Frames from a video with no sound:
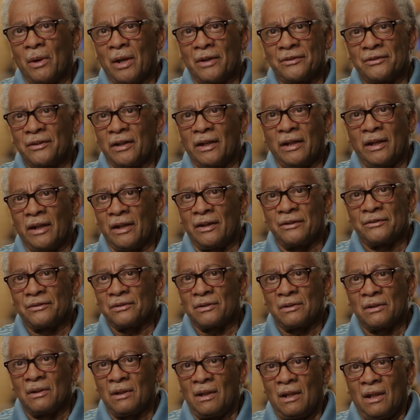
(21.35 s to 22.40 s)
prostate
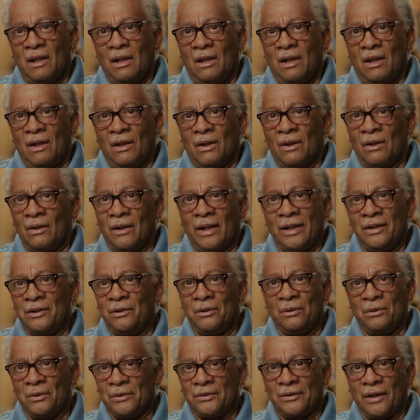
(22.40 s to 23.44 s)
cancer. All I
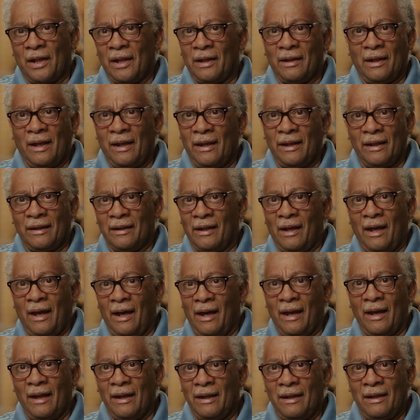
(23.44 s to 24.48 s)
knew is that I had a
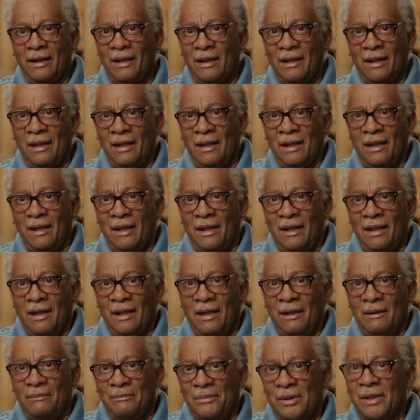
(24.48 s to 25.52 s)
high
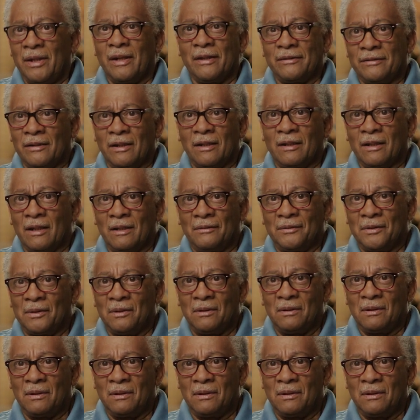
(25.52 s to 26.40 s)
PSA level.